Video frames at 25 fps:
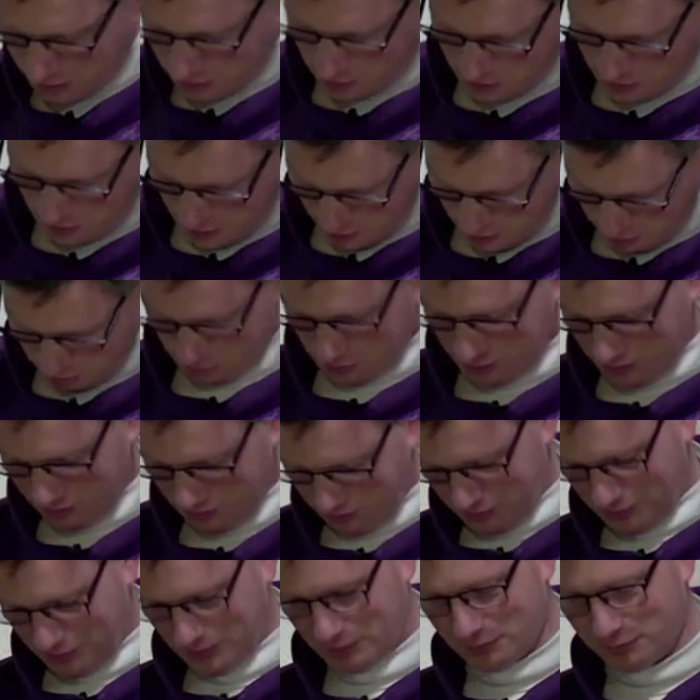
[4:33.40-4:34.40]
it happened, and I
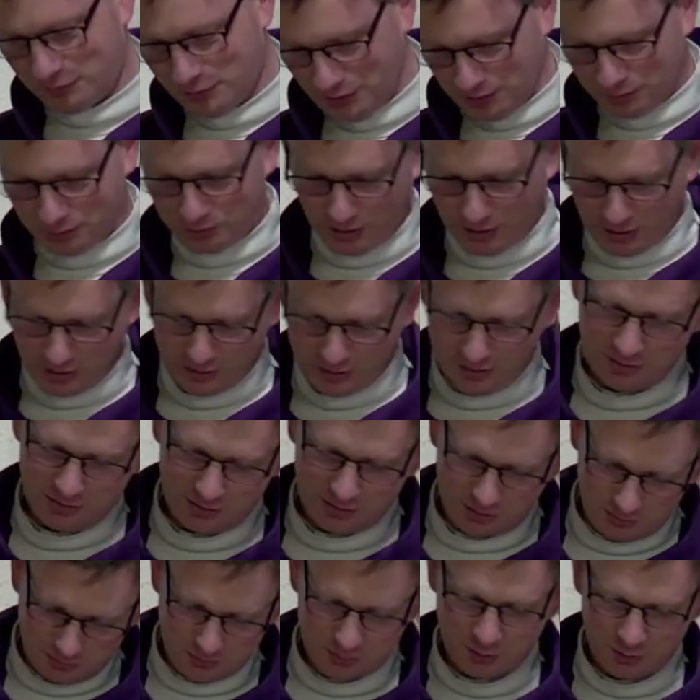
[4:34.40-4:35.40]
feel I'm feeling bad, and it
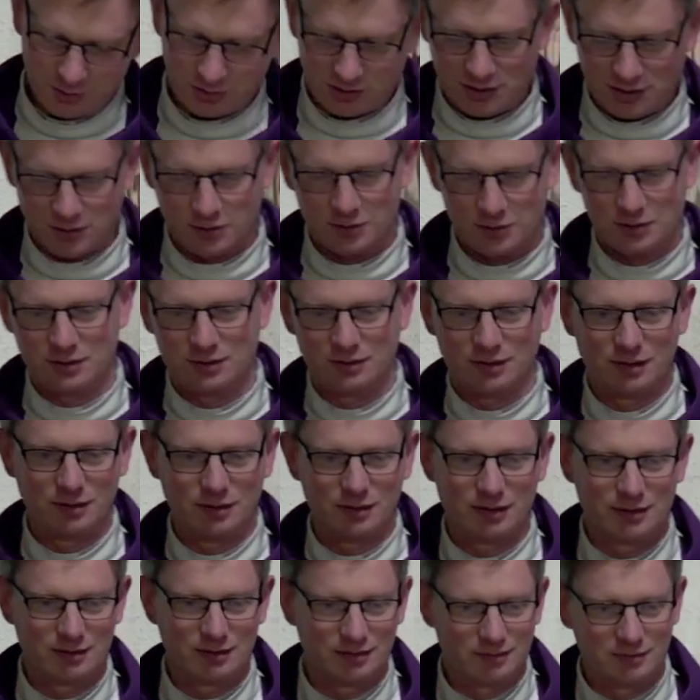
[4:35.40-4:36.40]
didn't work out, and
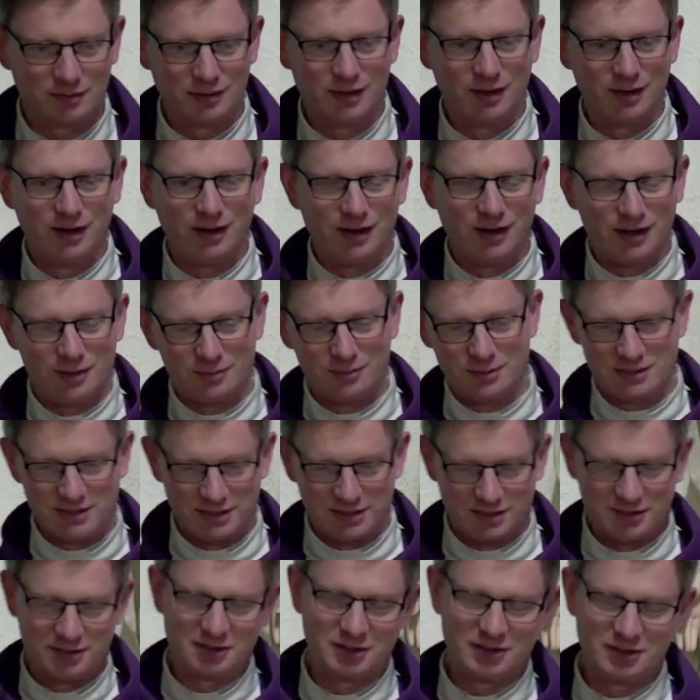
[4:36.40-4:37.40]
I, I am a
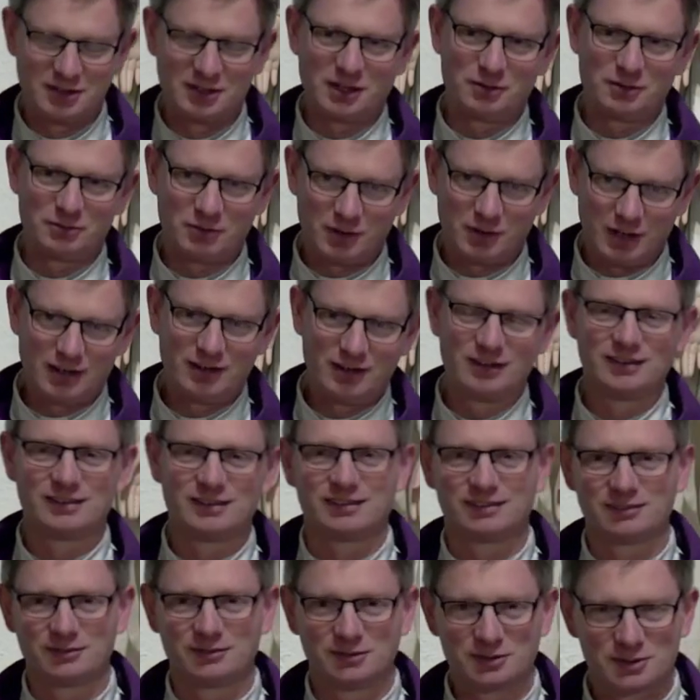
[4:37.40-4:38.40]
sinner, and I failed,
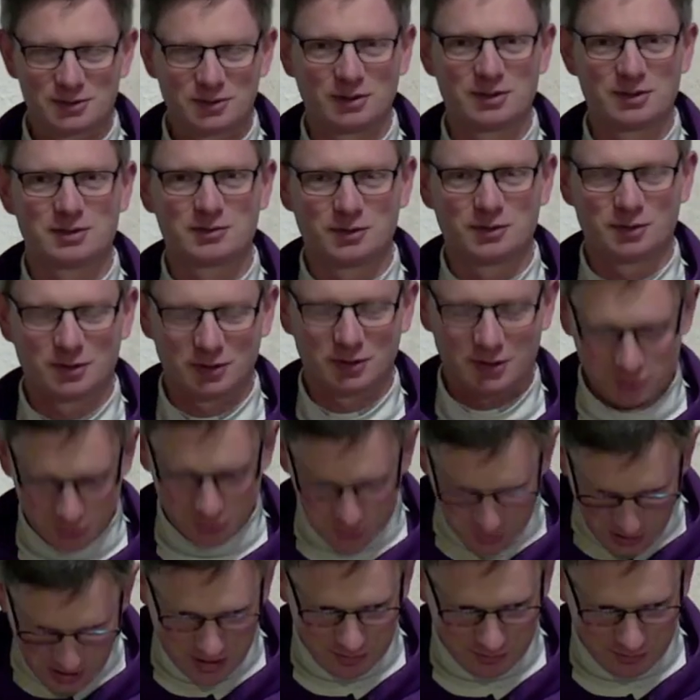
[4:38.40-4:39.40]
and so on and so forth. It's
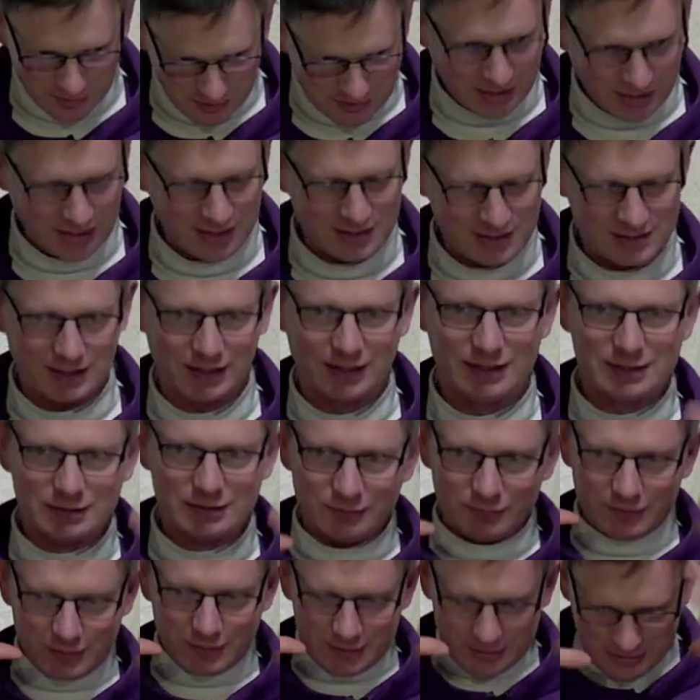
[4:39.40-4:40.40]
navel gazing, like it's,
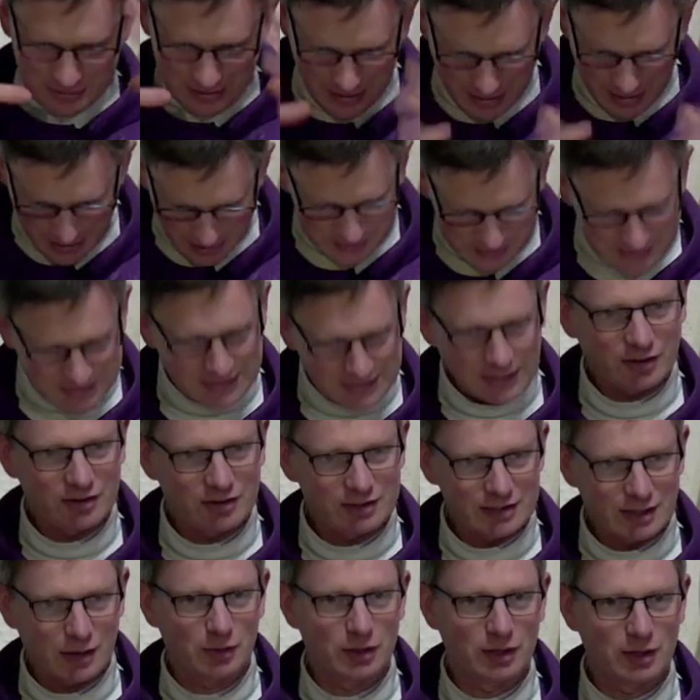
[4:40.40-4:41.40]
it's staring
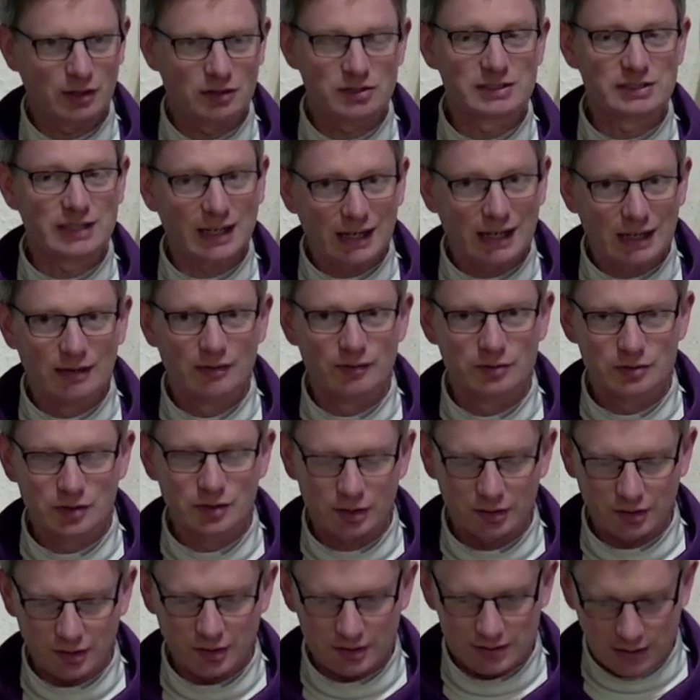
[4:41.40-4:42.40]
down at ourselves rather
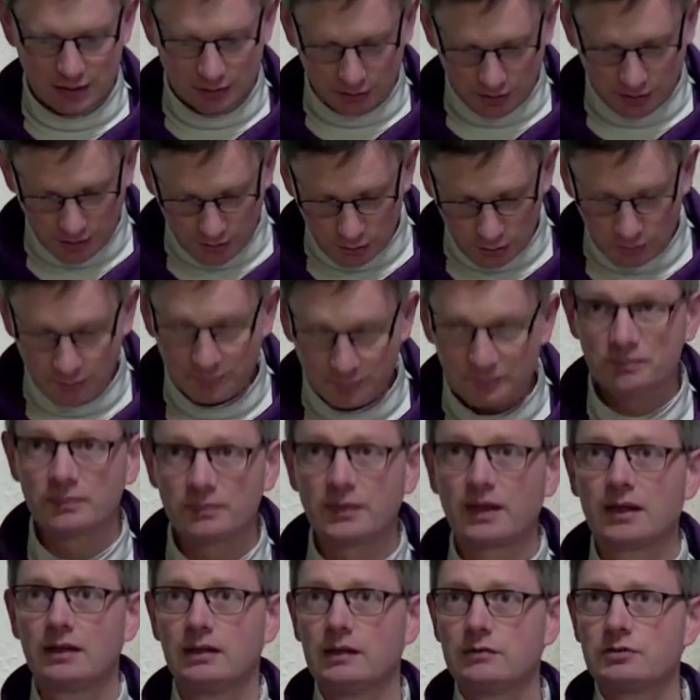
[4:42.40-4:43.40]
than saying, okay, look,
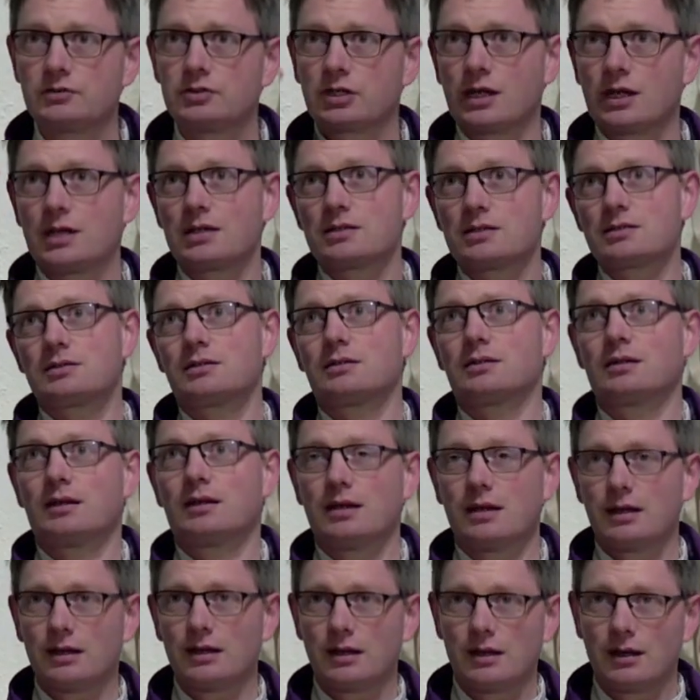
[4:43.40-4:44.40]
lift your gaze,
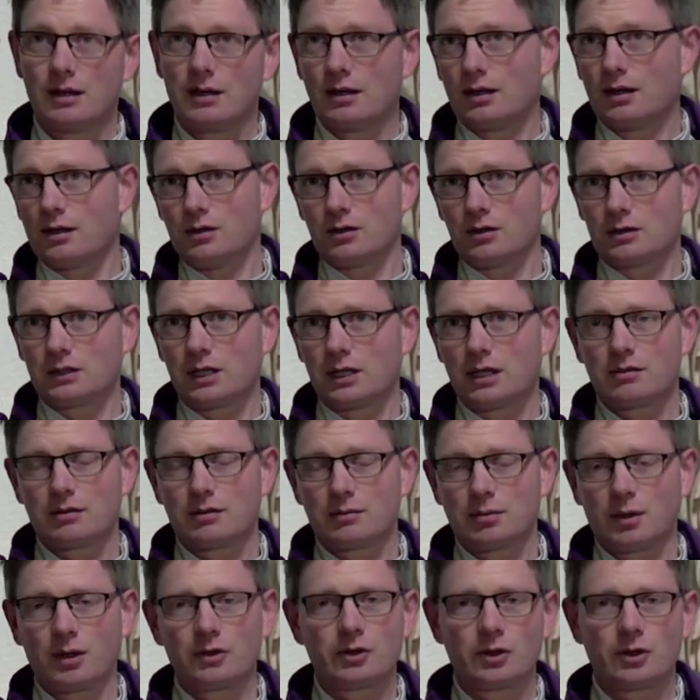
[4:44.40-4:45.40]
look there
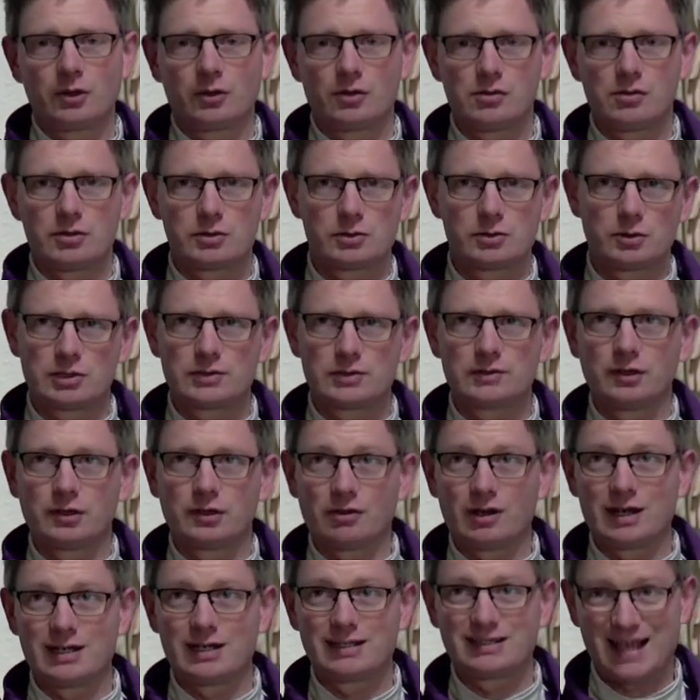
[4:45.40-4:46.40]
upon the Lord, source of all
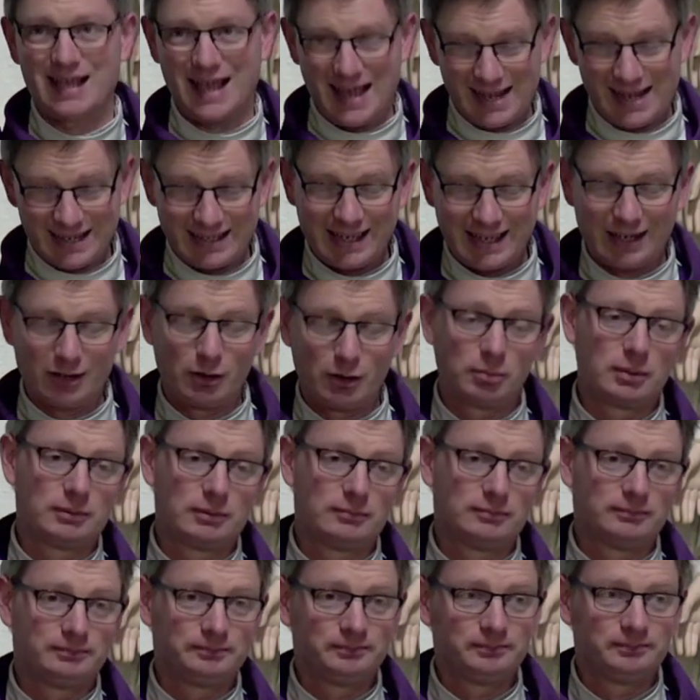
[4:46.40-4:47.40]
grace, and get up,
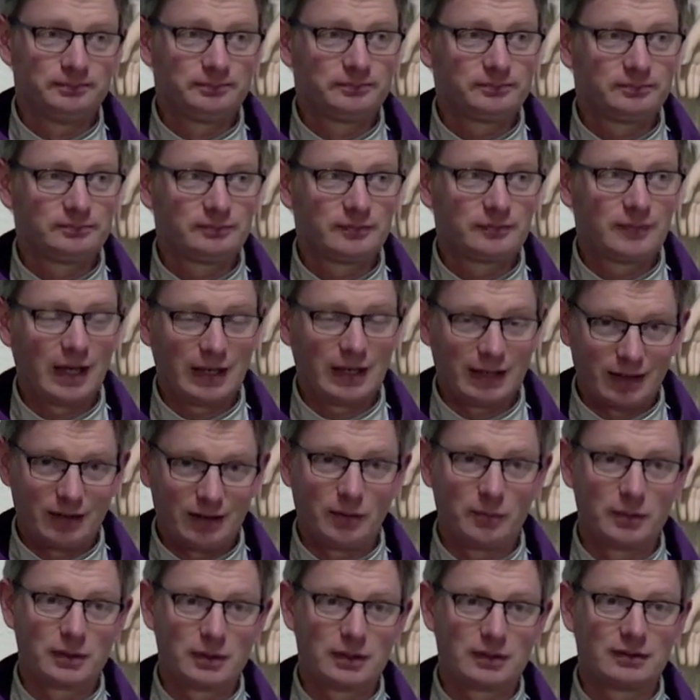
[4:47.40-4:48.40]
and get on
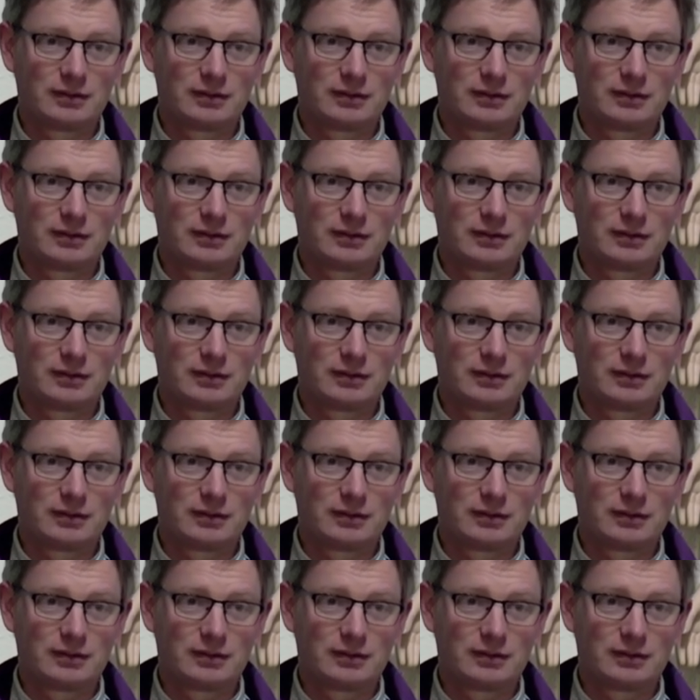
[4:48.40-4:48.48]
with it.